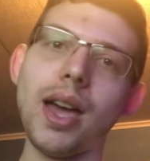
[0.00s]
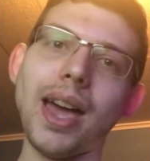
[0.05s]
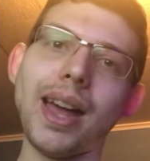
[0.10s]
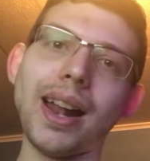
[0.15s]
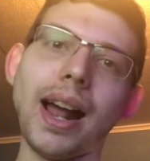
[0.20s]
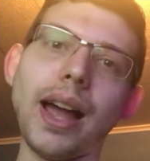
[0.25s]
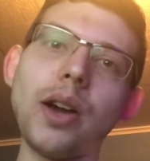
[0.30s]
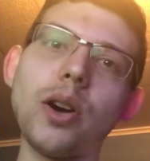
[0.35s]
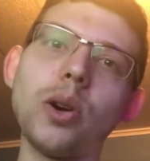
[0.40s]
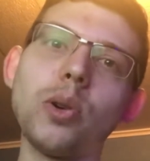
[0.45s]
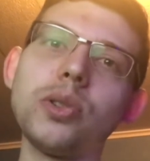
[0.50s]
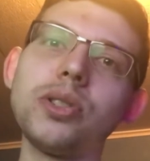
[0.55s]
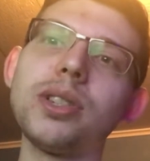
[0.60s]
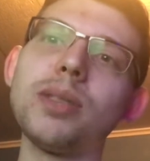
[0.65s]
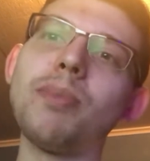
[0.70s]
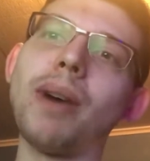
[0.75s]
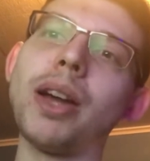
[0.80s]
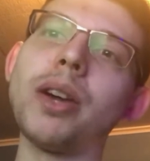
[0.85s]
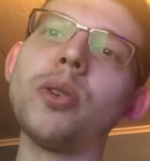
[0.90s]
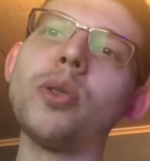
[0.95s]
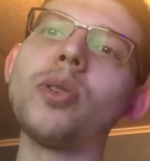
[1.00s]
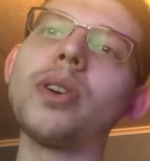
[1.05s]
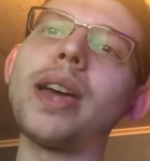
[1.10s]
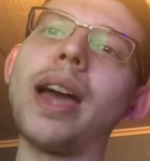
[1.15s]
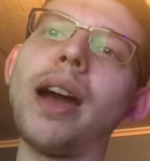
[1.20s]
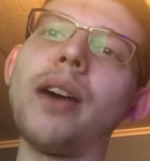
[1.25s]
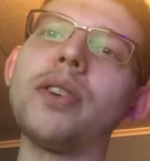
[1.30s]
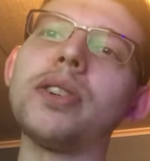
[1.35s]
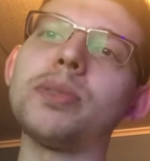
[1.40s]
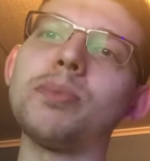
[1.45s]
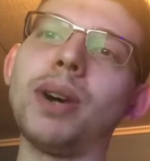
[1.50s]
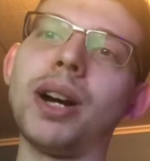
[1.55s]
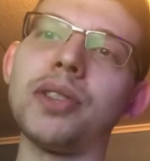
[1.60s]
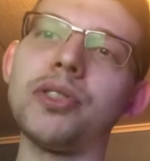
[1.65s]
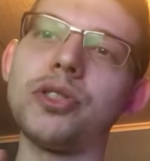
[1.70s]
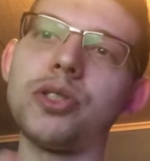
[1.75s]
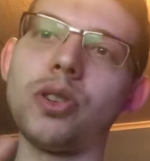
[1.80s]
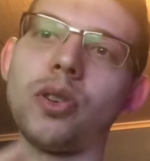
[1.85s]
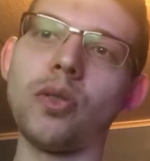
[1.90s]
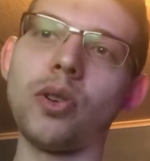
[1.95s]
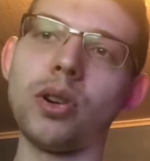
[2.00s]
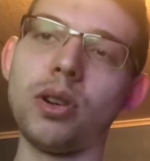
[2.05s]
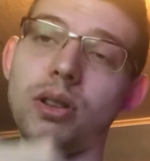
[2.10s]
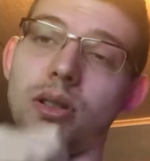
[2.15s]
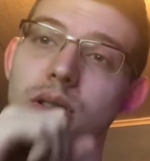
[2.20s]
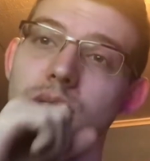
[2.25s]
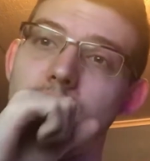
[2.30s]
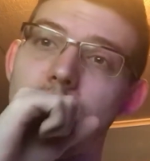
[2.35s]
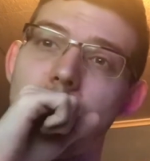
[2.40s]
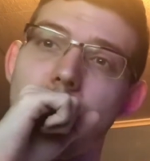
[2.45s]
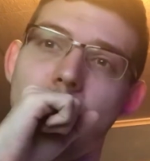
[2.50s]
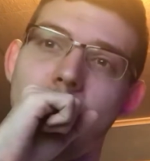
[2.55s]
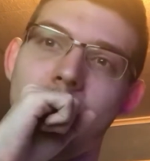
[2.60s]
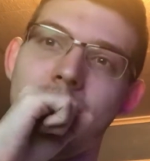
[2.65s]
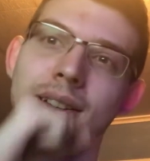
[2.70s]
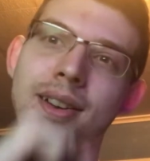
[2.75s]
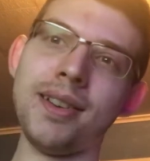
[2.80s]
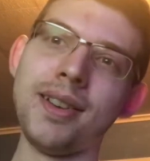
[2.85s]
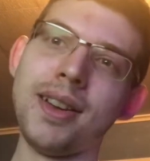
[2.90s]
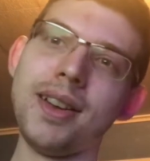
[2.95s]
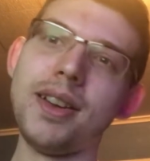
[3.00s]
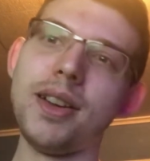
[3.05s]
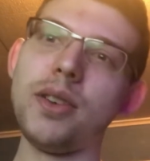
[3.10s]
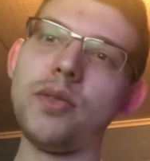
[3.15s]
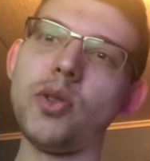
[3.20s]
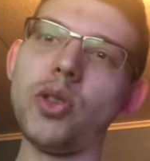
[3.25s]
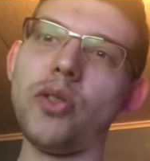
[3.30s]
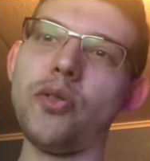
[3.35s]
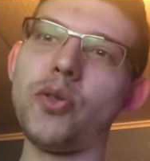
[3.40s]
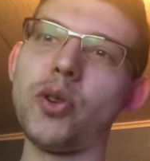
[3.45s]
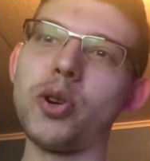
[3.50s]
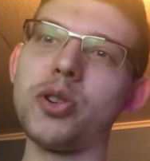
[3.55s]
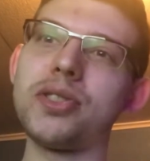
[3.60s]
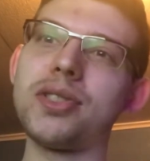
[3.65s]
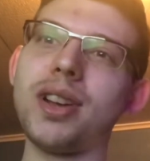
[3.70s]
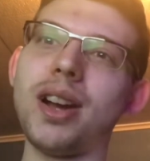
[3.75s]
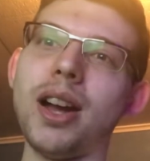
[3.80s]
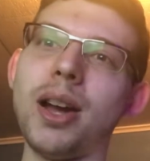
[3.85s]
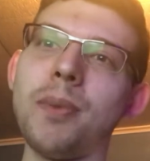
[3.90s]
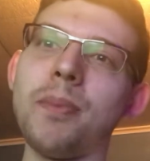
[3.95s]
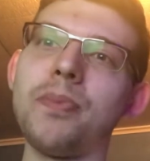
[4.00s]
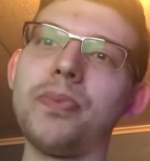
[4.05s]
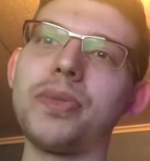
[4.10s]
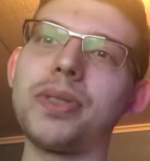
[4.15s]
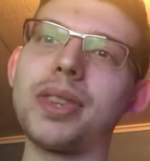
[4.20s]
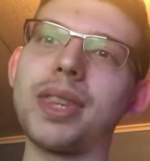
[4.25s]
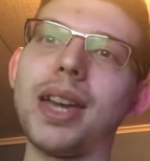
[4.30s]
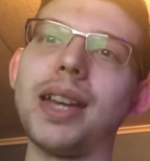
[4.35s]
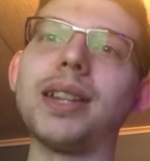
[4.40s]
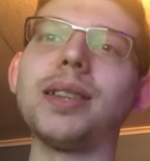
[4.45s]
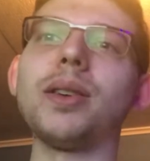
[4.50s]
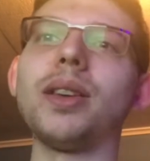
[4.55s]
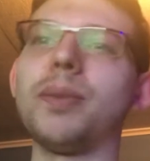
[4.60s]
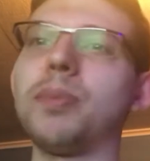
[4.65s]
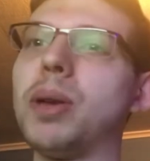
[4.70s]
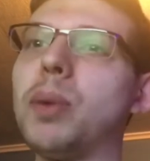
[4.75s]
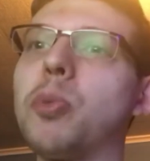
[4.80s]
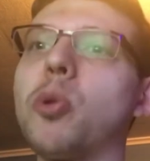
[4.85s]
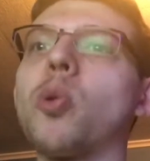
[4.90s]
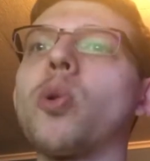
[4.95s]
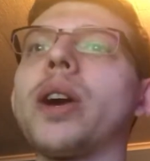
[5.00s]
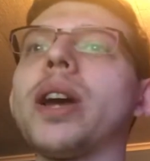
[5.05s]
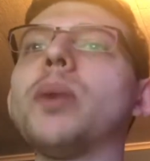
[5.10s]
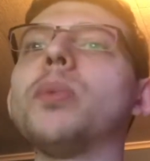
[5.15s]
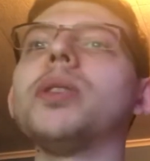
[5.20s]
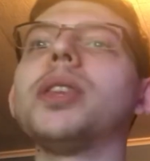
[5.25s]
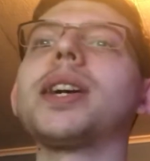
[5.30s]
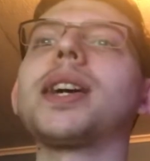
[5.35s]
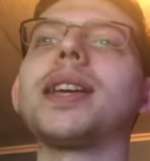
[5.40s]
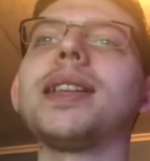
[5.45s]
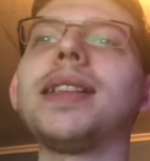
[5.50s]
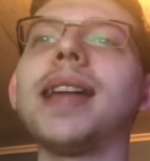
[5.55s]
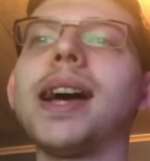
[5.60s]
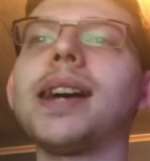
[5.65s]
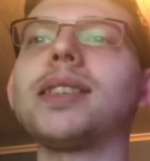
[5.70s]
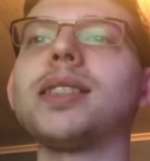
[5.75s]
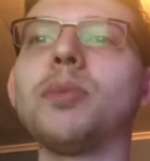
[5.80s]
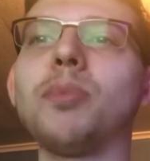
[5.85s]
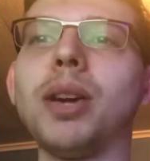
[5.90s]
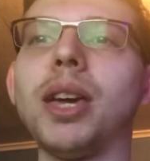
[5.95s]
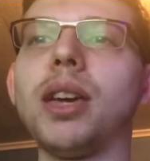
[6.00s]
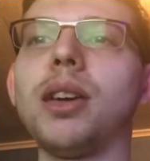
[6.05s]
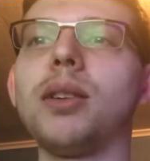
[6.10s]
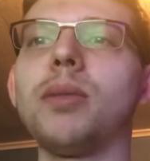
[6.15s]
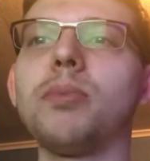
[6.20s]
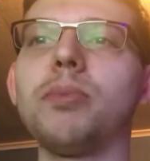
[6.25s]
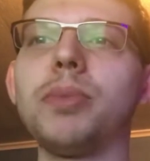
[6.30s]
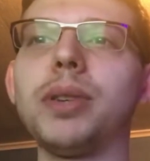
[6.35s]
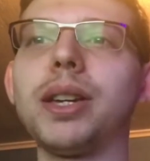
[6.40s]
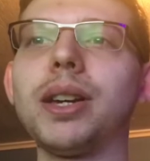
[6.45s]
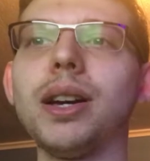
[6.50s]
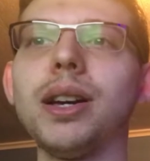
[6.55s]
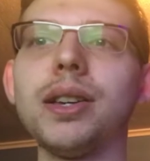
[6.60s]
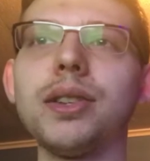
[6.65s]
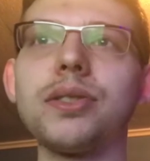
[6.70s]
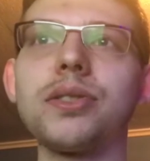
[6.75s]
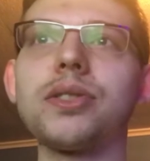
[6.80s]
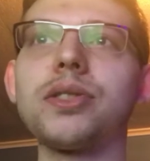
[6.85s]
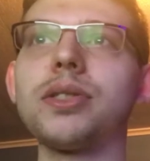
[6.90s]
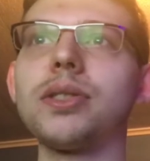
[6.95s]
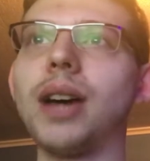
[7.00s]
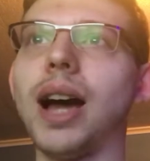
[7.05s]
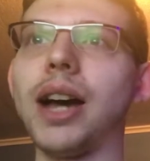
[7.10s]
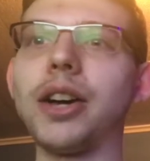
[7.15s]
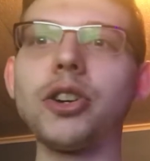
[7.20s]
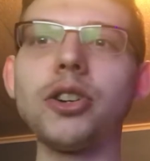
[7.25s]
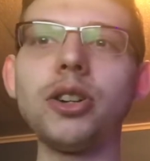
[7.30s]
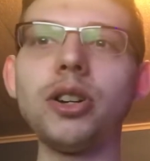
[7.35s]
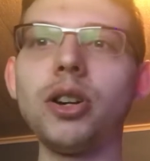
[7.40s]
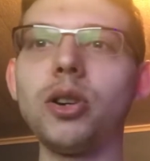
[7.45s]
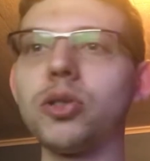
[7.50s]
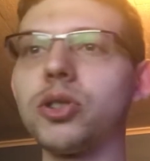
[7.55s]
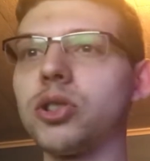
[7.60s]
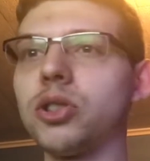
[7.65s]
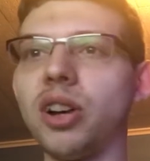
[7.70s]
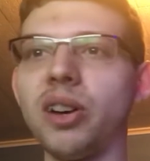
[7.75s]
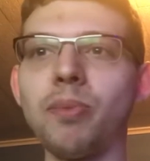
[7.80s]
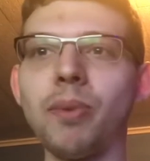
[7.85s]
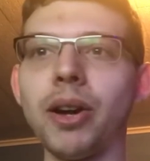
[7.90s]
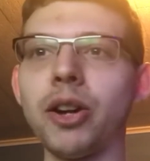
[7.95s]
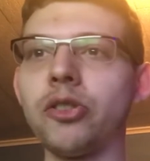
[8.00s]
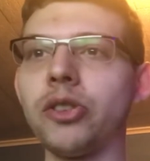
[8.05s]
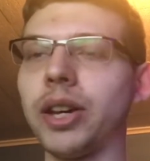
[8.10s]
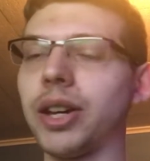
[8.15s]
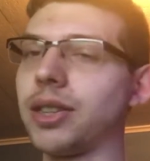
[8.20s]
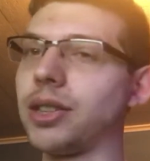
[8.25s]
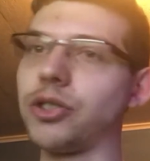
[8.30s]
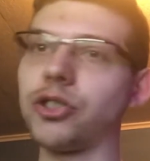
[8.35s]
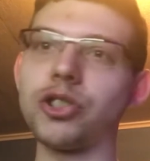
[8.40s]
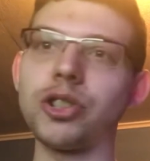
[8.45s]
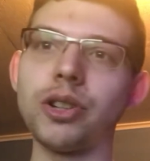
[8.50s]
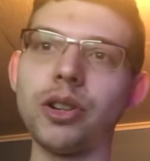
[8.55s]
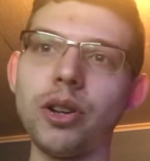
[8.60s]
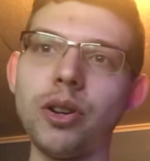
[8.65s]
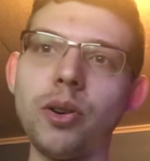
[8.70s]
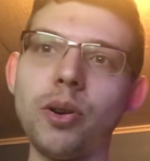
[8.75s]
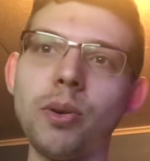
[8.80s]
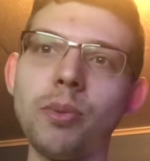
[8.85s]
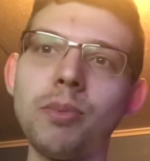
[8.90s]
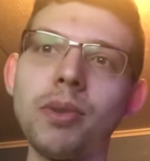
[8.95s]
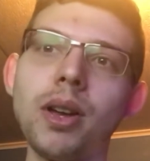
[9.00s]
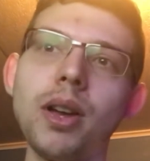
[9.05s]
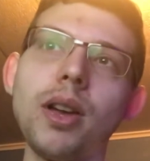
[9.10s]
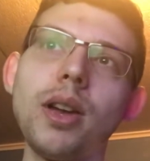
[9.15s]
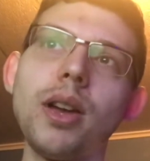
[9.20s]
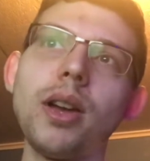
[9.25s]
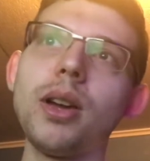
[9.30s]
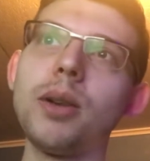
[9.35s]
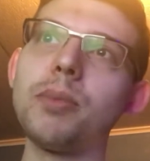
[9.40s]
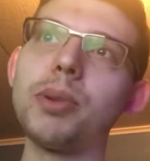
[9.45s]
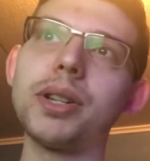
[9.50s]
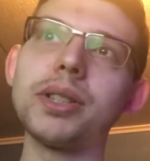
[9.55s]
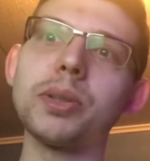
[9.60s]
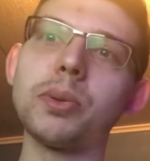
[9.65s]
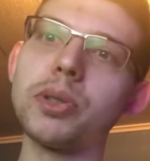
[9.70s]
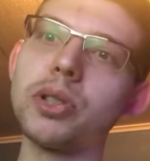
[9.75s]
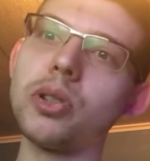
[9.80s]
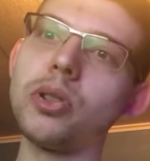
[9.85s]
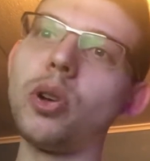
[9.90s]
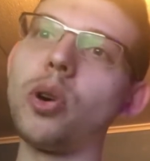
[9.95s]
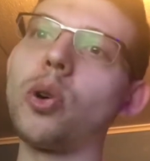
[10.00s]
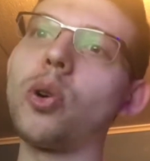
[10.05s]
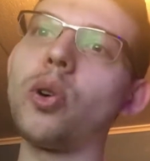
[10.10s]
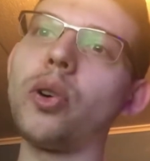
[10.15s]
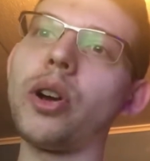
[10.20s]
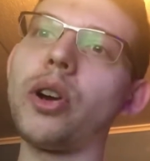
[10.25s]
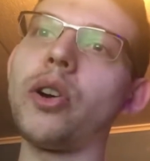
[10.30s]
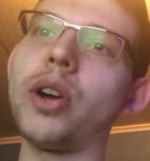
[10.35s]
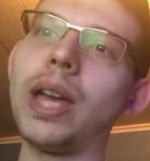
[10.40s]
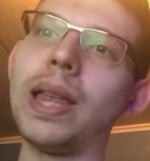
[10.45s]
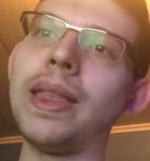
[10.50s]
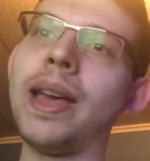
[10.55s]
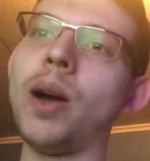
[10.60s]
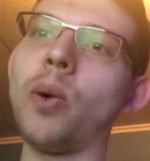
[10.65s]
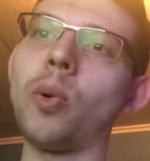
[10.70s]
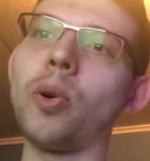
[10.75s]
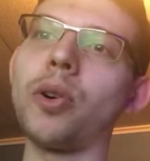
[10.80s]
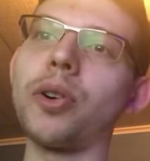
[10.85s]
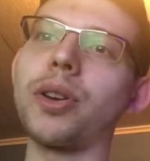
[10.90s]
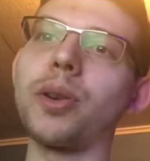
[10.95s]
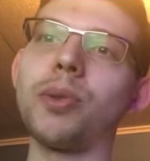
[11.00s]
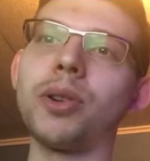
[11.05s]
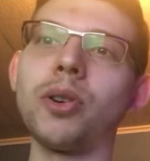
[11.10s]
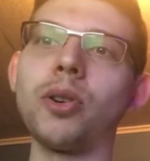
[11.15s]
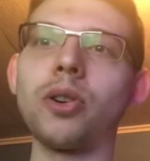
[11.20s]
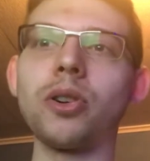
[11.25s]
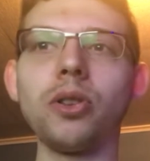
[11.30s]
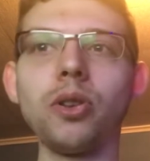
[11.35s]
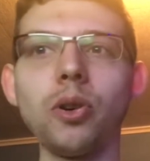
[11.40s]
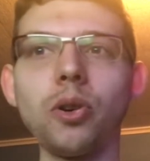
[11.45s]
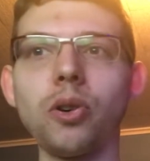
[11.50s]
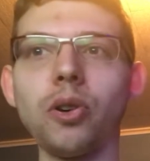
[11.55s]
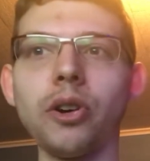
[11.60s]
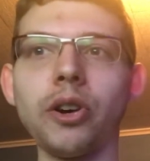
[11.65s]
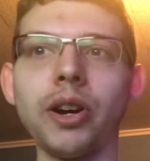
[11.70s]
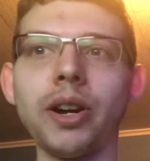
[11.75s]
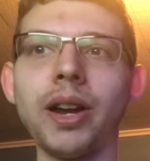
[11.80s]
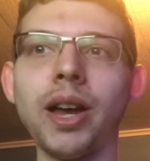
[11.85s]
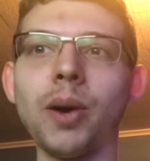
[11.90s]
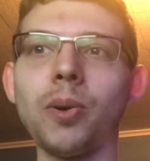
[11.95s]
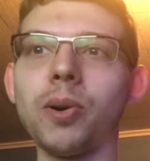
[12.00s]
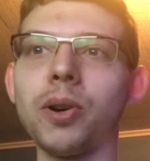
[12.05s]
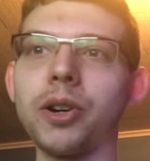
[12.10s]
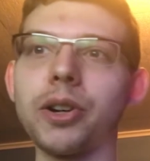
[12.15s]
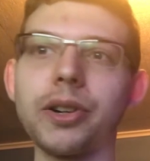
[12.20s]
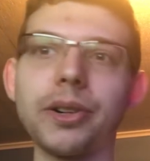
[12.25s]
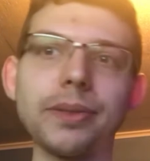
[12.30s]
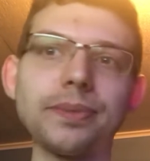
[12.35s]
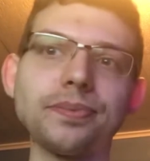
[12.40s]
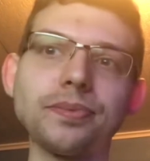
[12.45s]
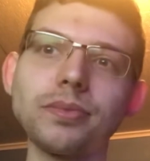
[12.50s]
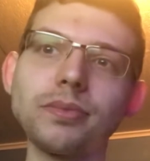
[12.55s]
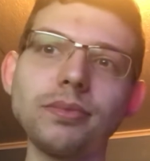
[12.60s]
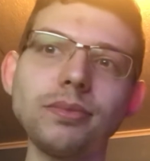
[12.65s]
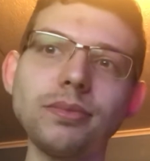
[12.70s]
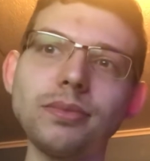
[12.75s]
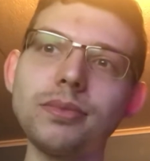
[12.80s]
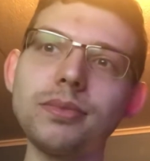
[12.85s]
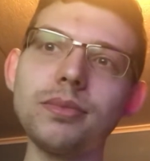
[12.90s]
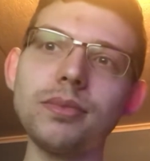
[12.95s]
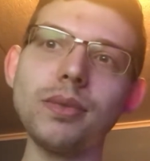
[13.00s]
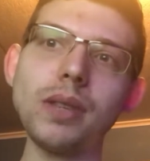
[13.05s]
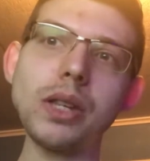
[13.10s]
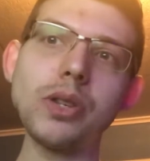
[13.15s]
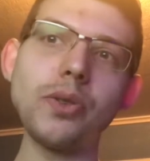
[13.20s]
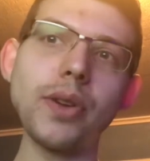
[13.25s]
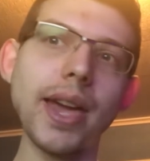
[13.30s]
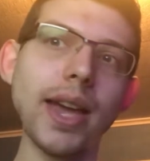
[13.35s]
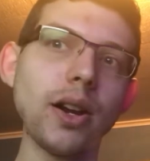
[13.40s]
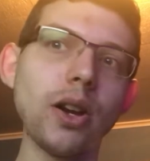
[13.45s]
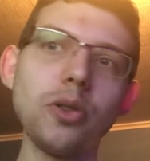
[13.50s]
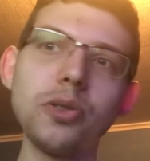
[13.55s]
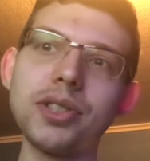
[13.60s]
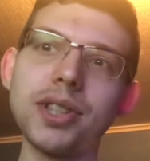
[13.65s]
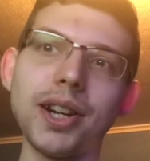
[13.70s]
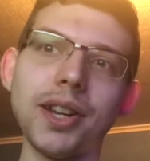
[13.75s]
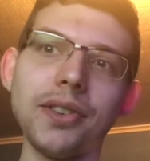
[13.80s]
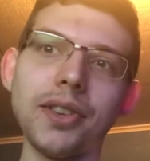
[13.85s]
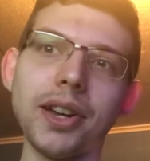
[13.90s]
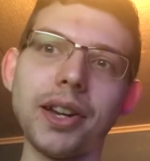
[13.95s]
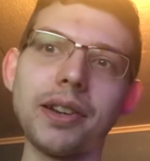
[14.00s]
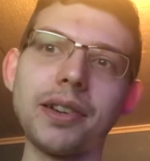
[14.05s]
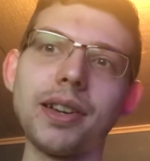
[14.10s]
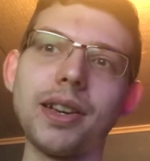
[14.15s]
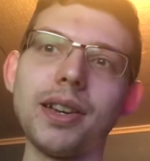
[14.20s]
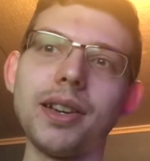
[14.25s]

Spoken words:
And I hosted my own Garrys Mod server for the first time, and people were able to connect to me because I couldn't host it off my internet connection at home because it was a local area network. And when you're on a local area network, you can't host anything.